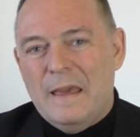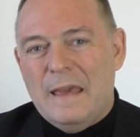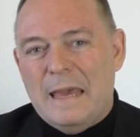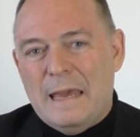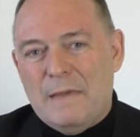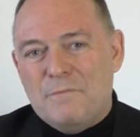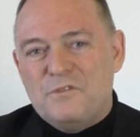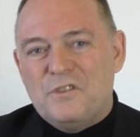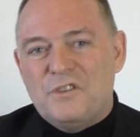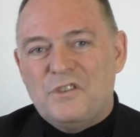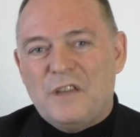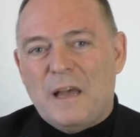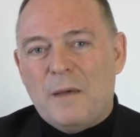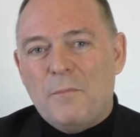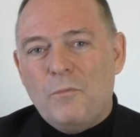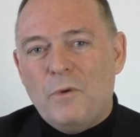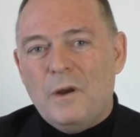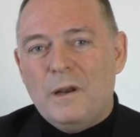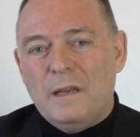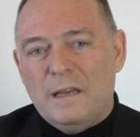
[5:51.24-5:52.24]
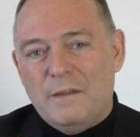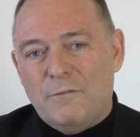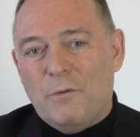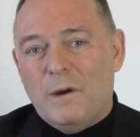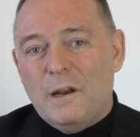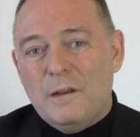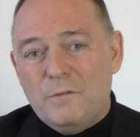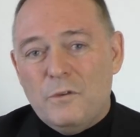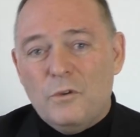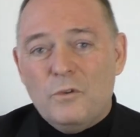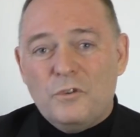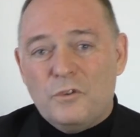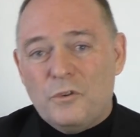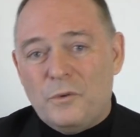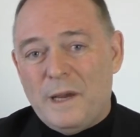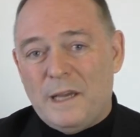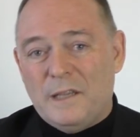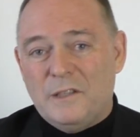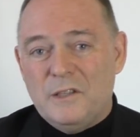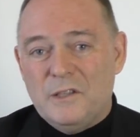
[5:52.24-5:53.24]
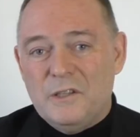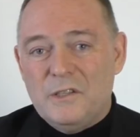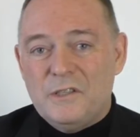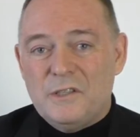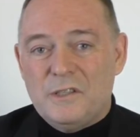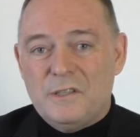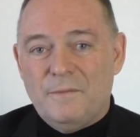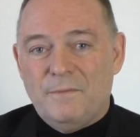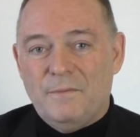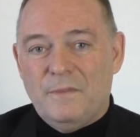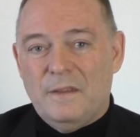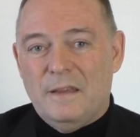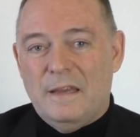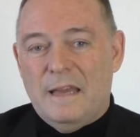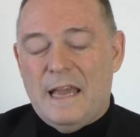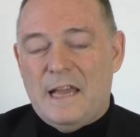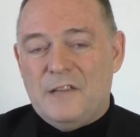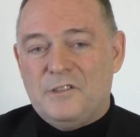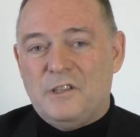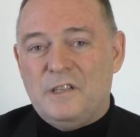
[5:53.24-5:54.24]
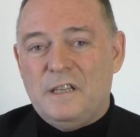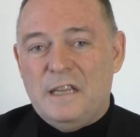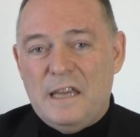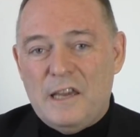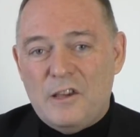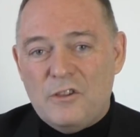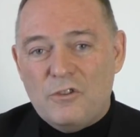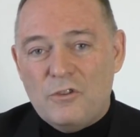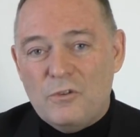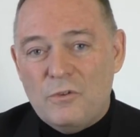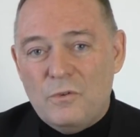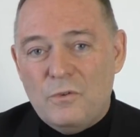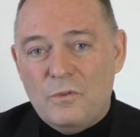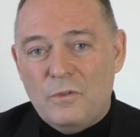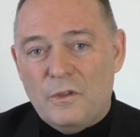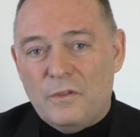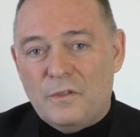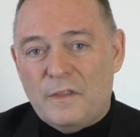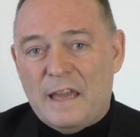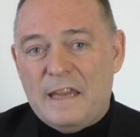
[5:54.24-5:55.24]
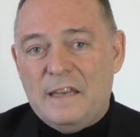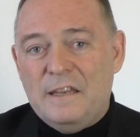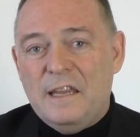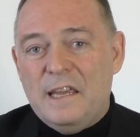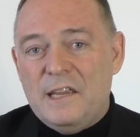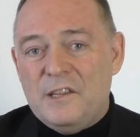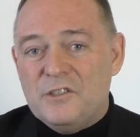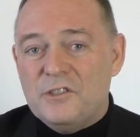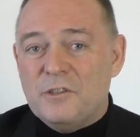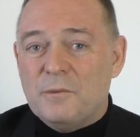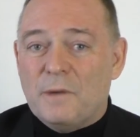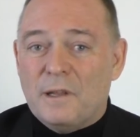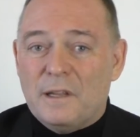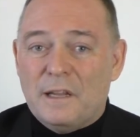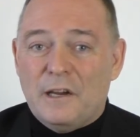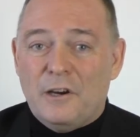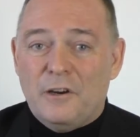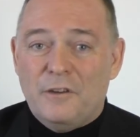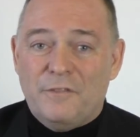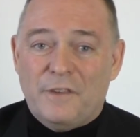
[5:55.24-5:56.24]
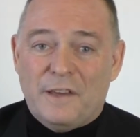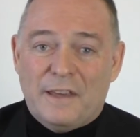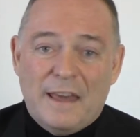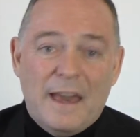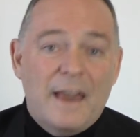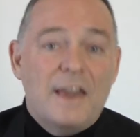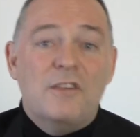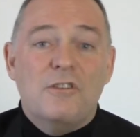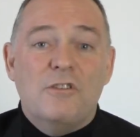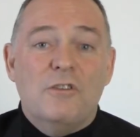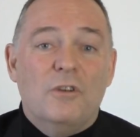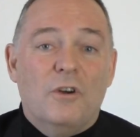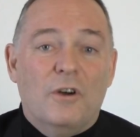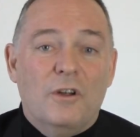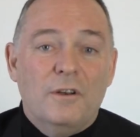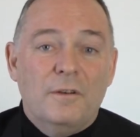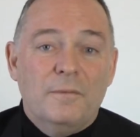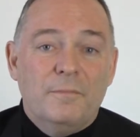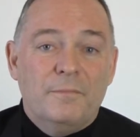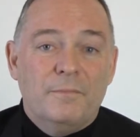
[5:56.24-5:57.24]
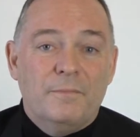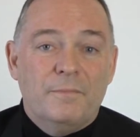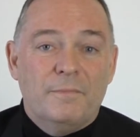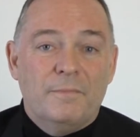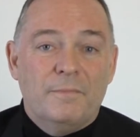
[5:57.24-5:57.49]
If one of your directors has an issue that they need some clarification on,